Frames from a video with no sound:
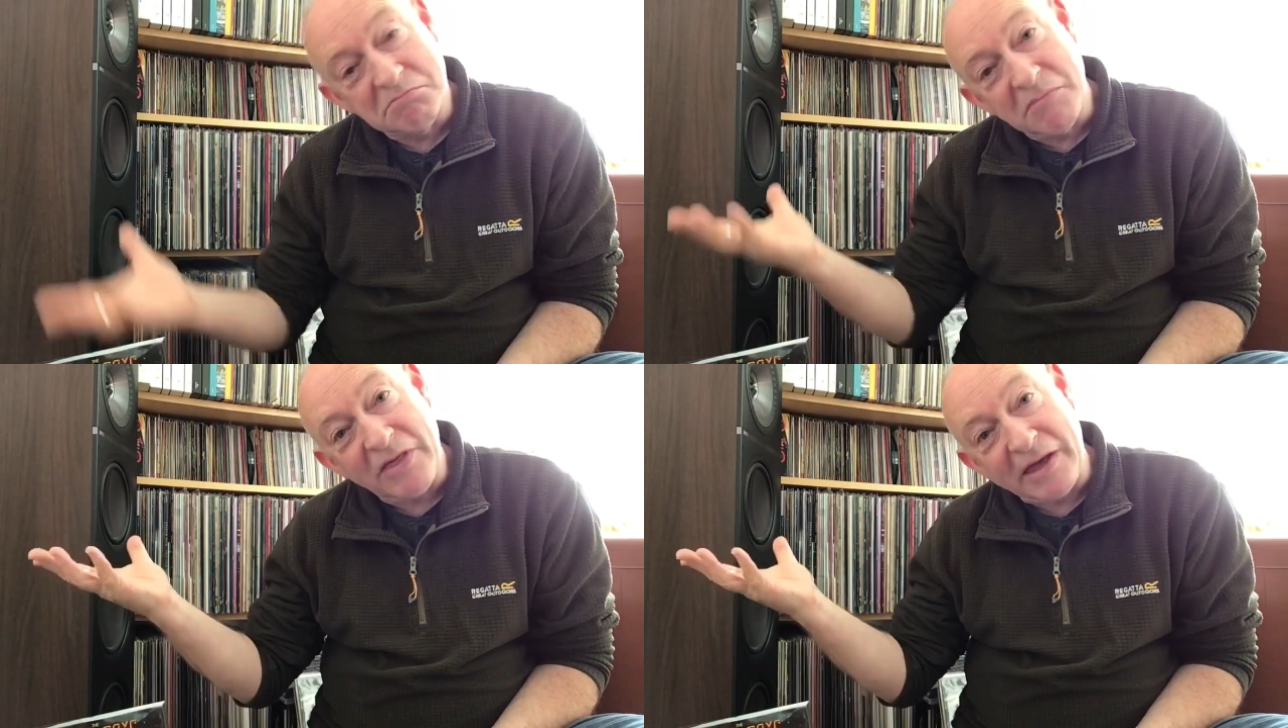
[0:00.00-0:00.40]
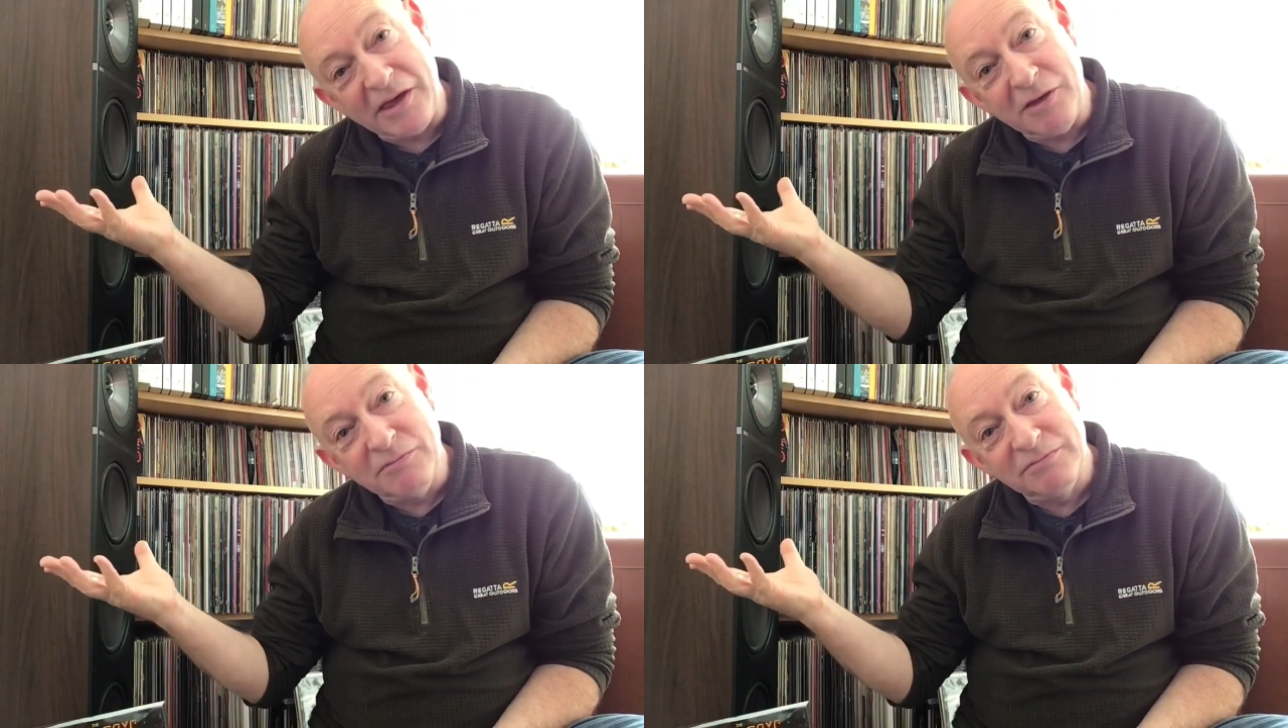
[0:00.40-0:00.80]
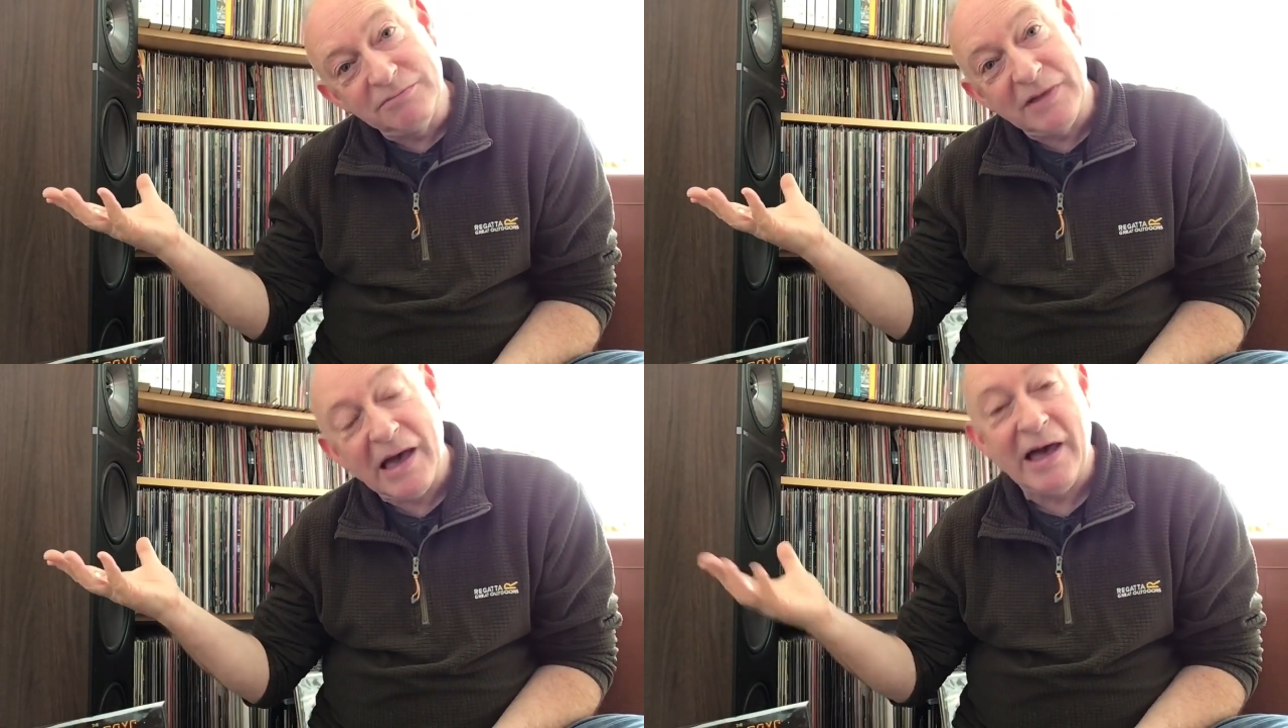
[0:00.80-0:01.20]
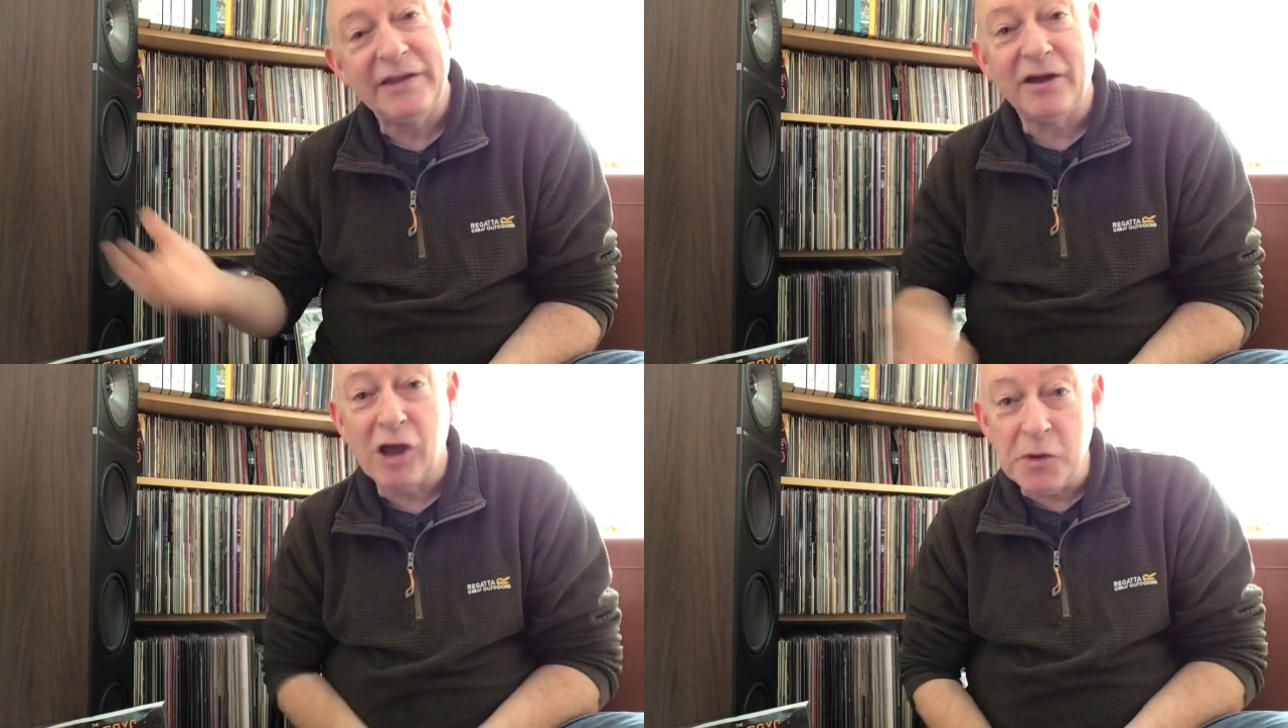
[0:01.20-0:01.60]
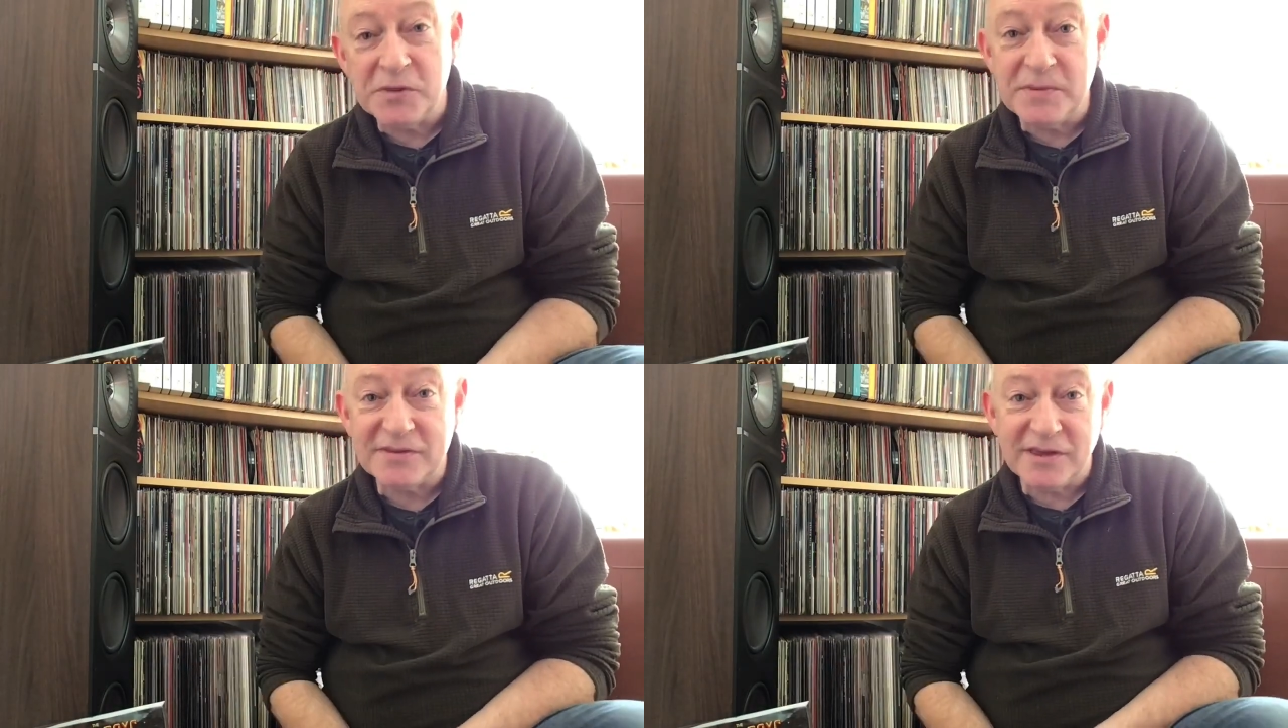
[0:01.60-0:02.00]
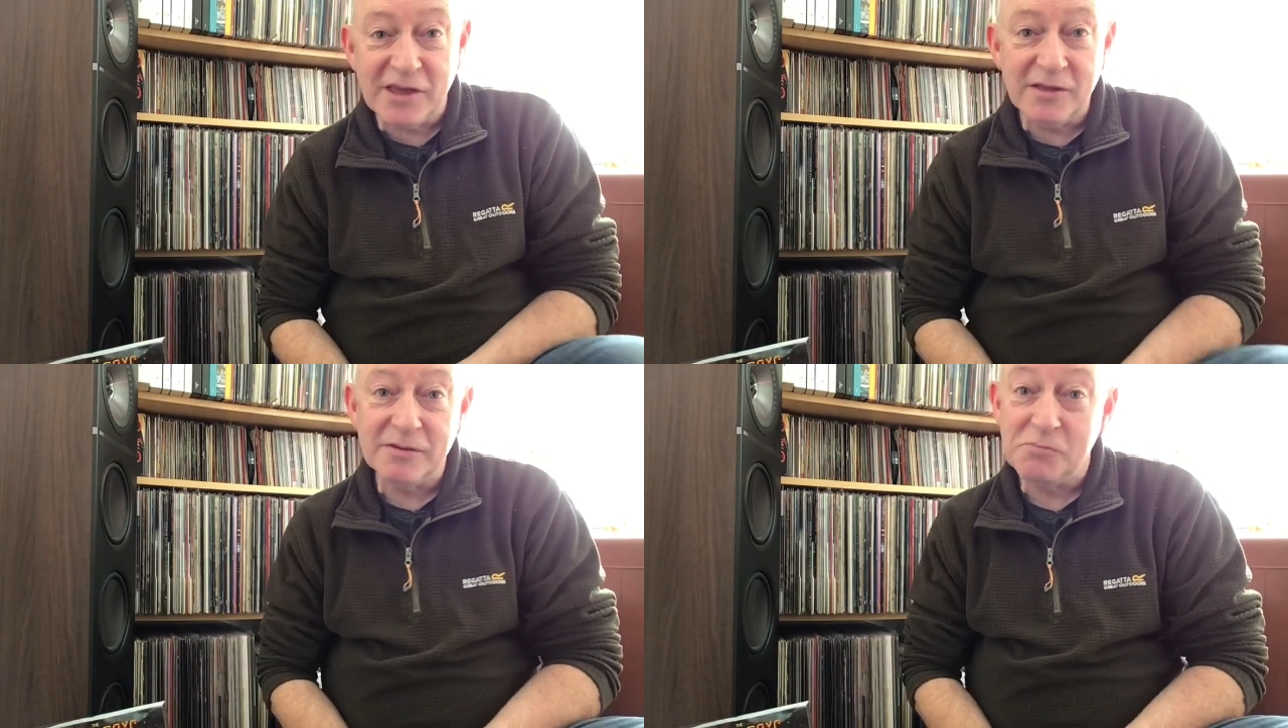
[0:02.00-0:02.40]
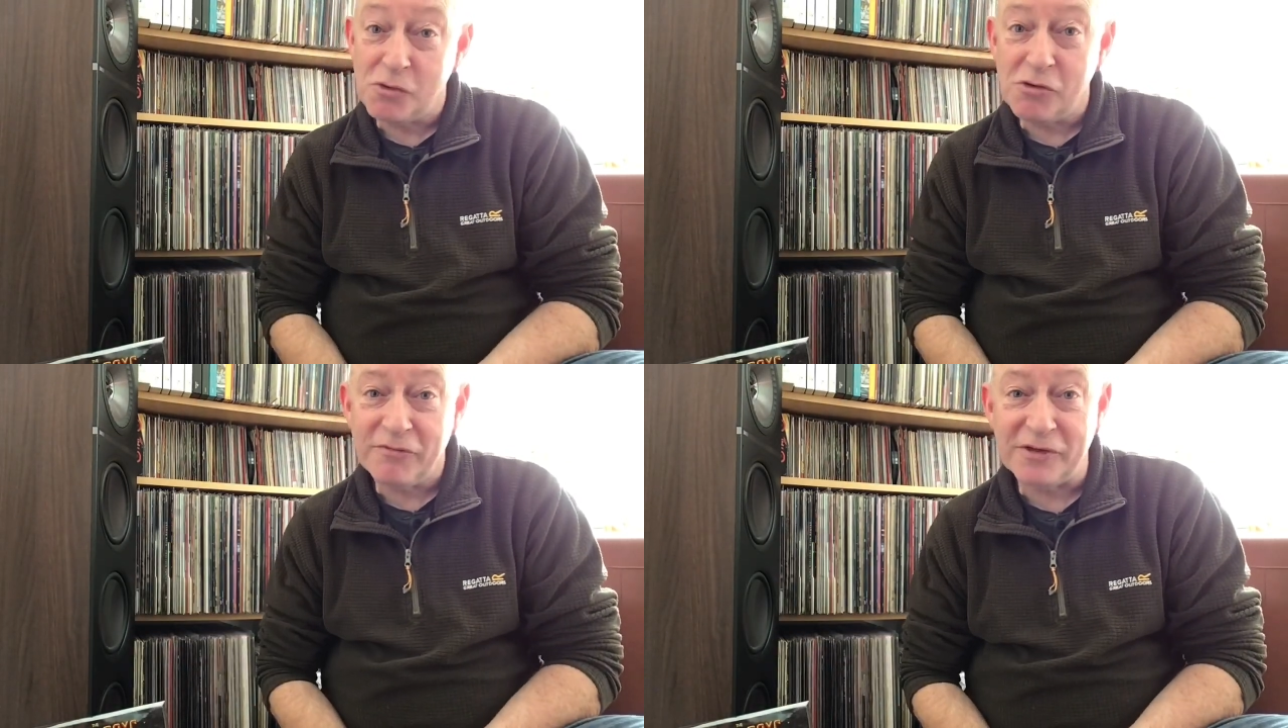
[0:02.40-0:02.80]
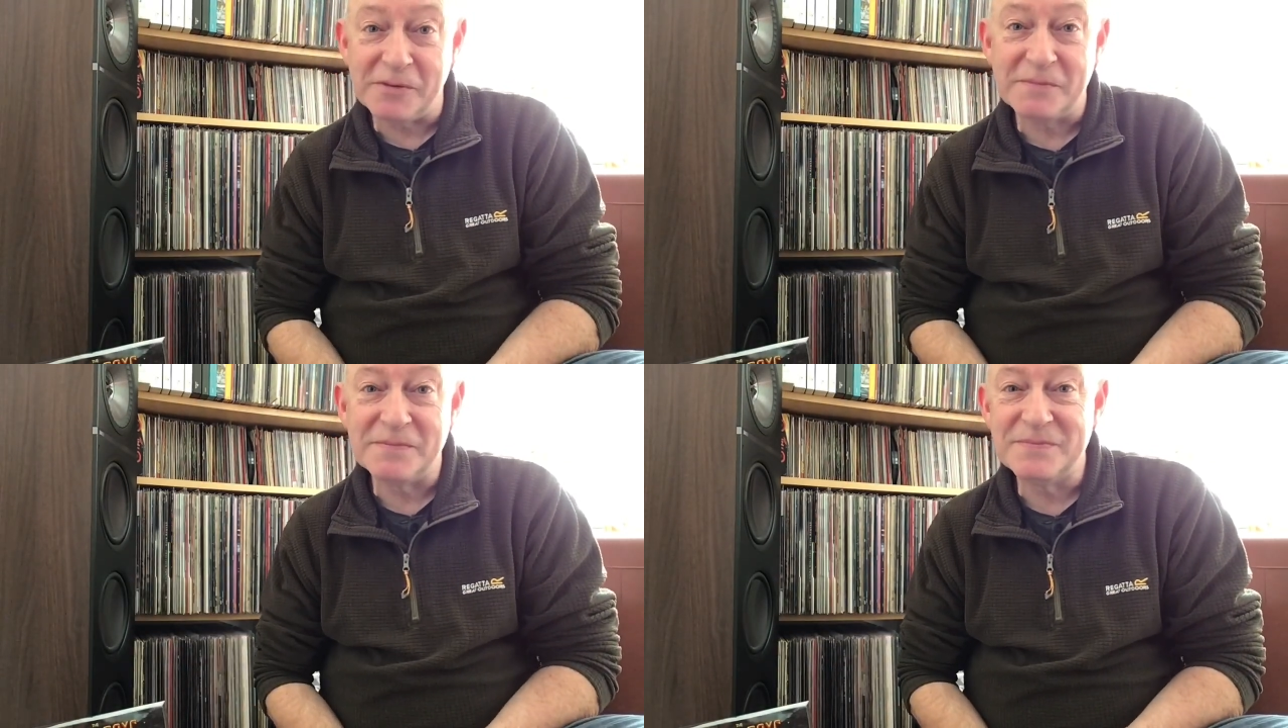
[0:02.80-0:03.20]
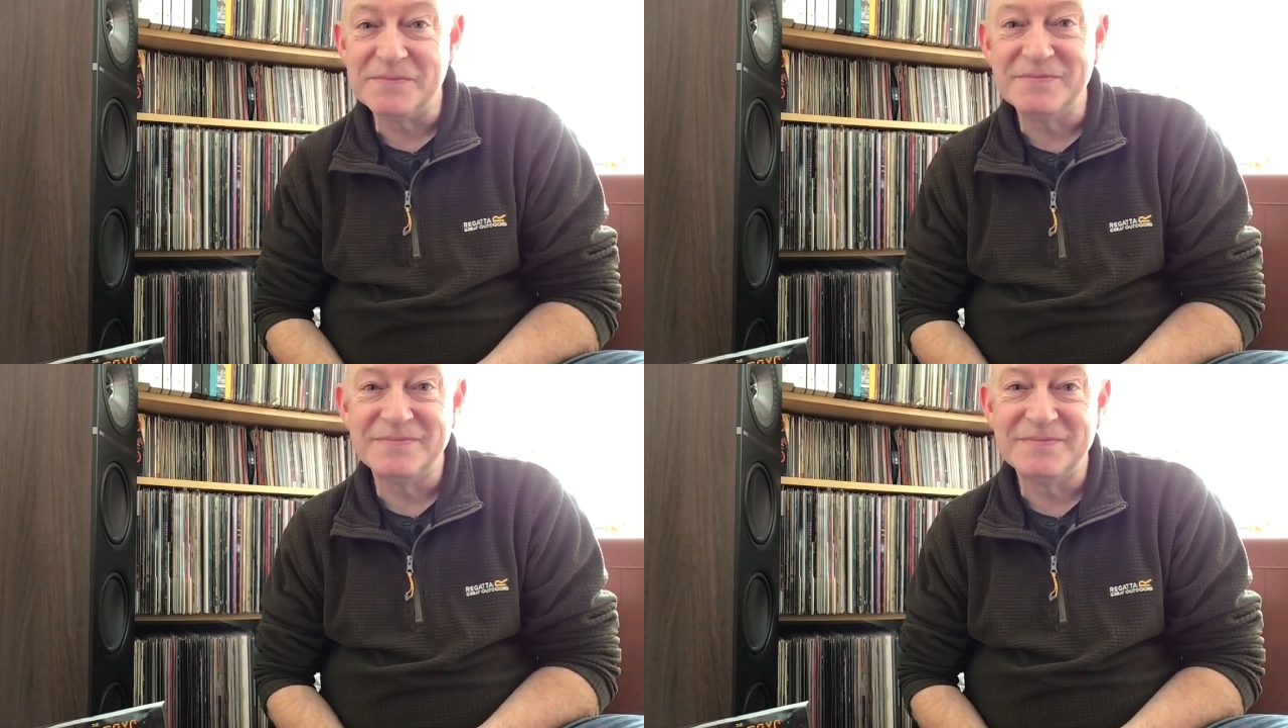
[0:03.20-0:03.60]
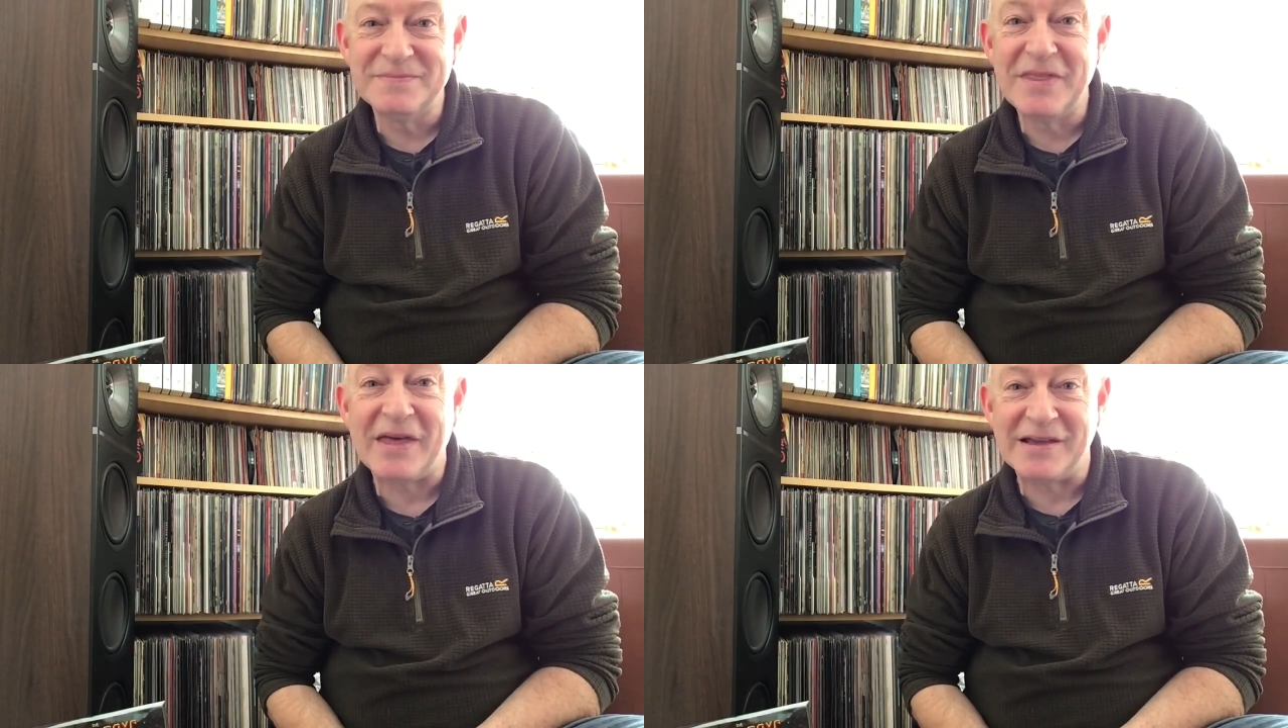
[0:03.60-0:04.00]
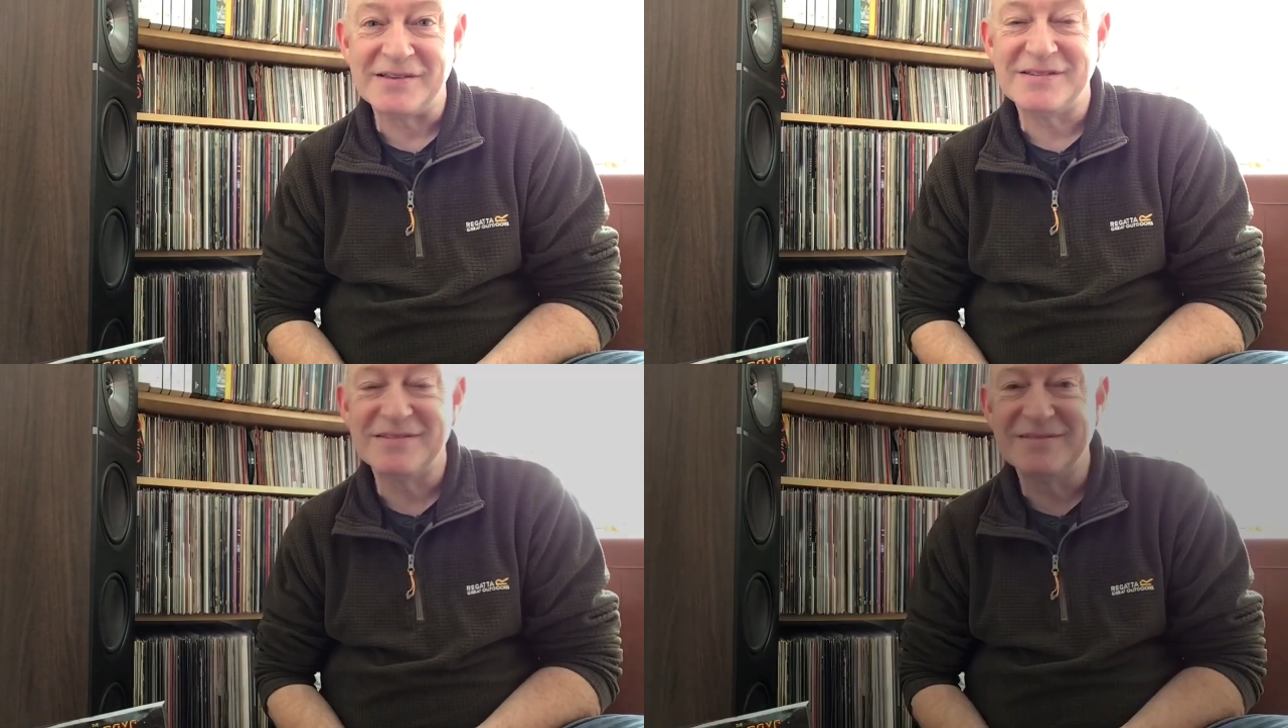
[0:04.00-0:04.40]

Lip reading: thank you, and I hope to be seeing more of you. Thanks.